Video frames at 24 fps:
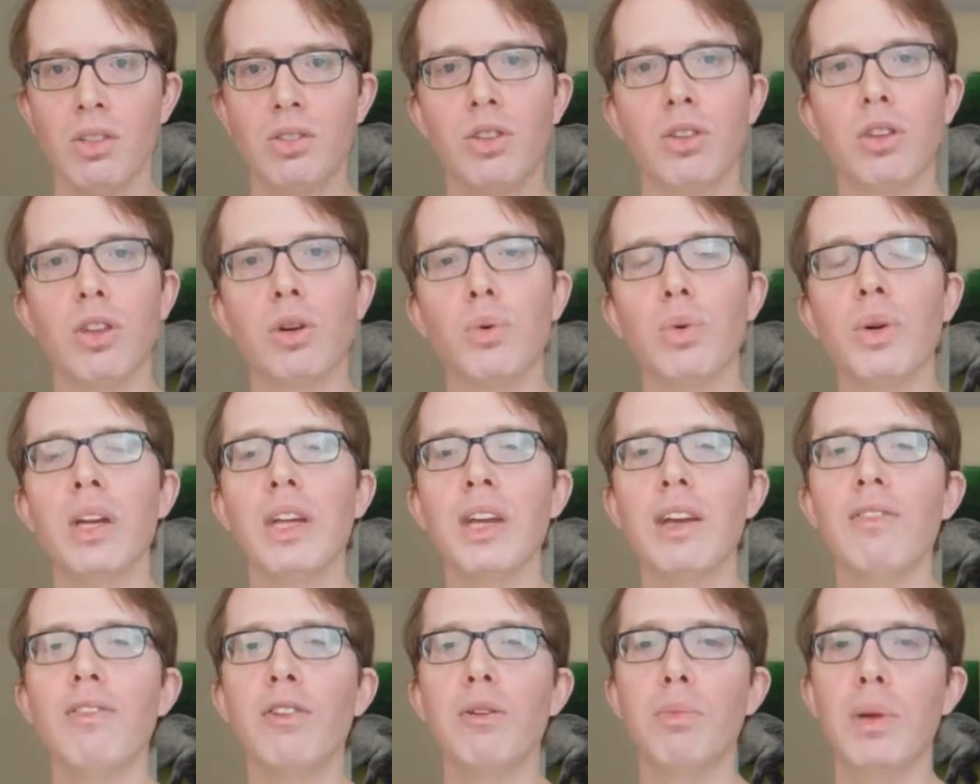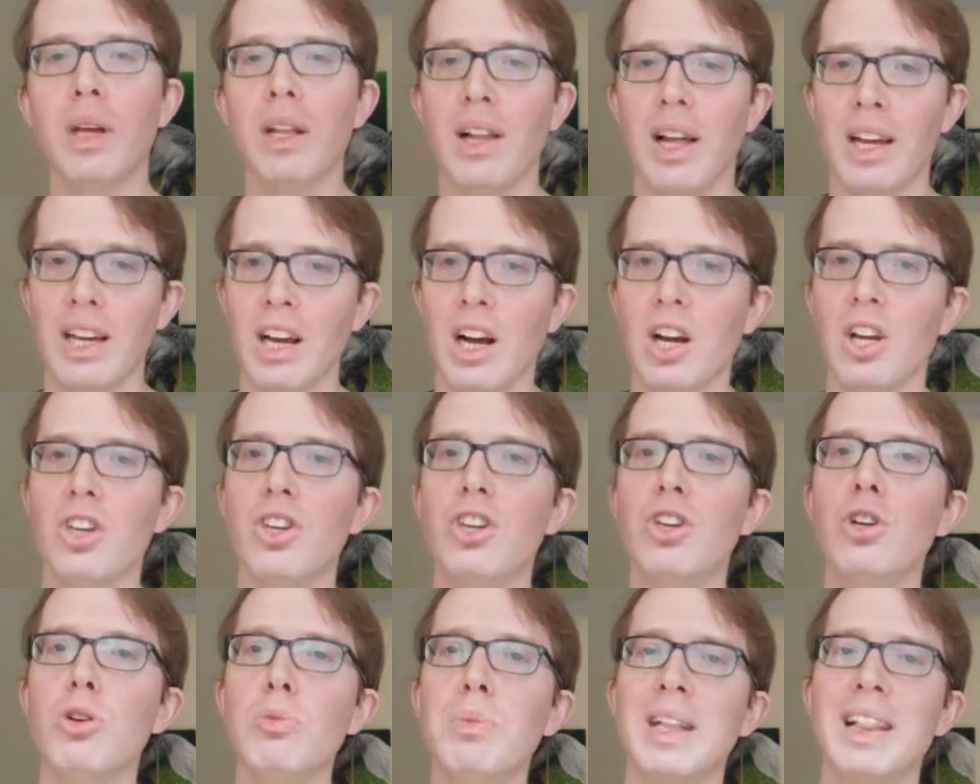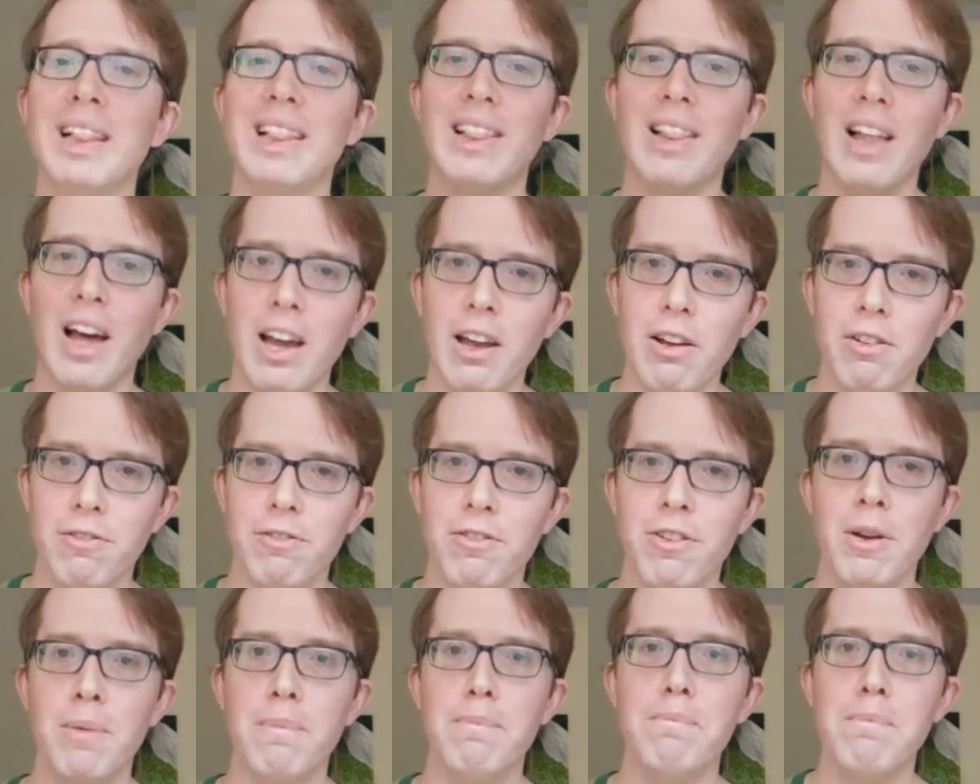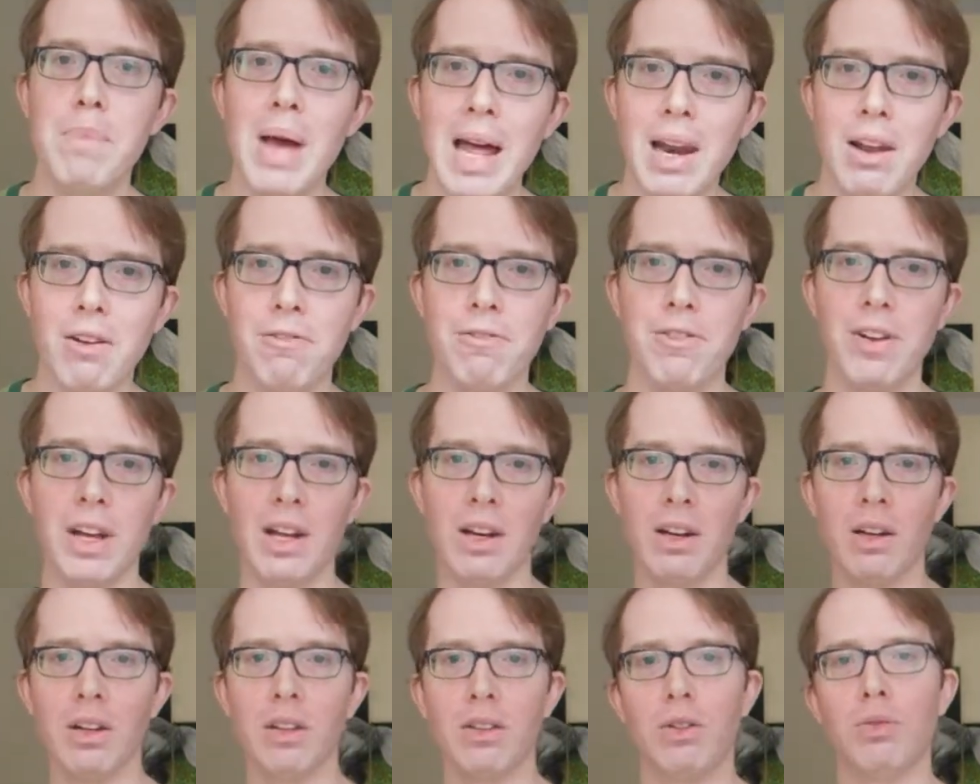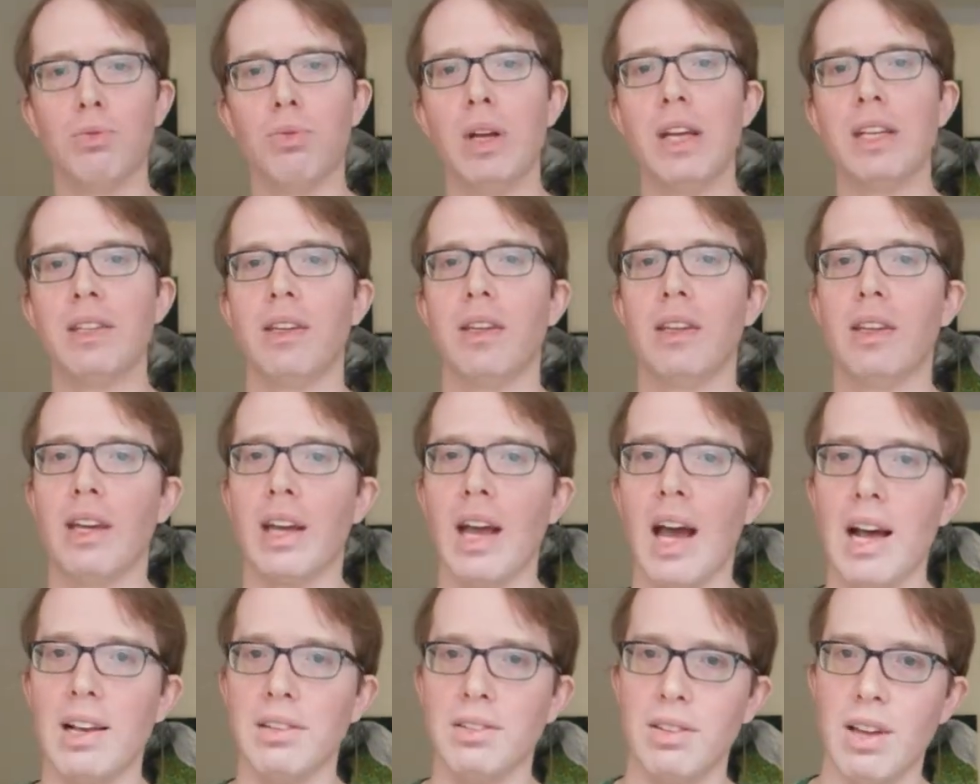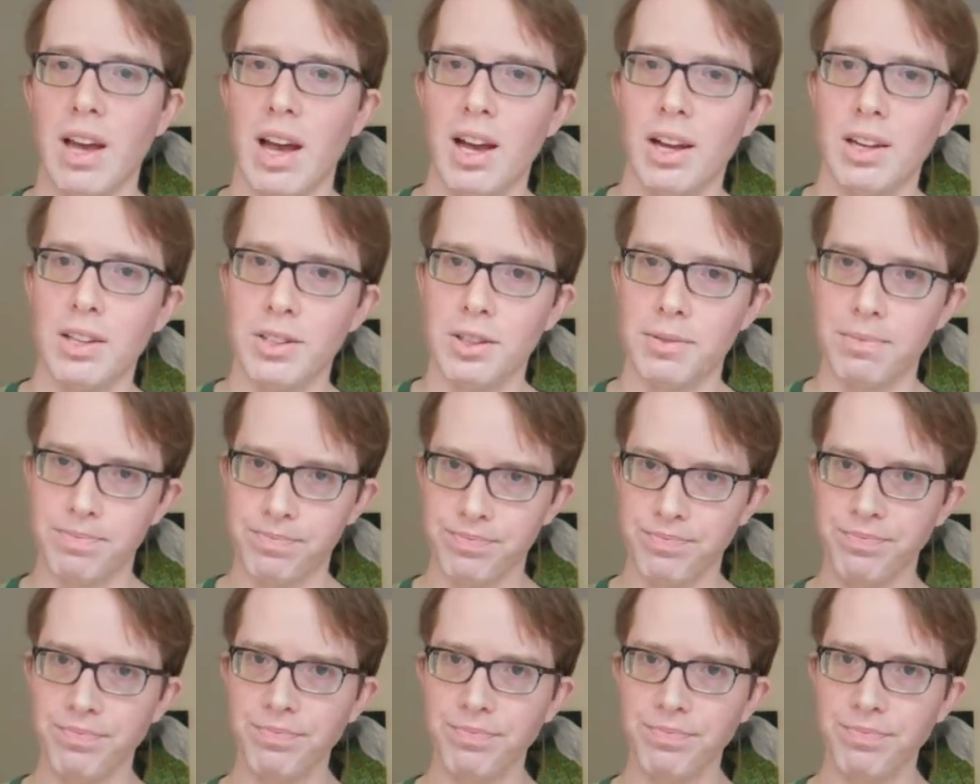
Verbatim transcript: So there would even be like a human life benefit to raising the gas tax.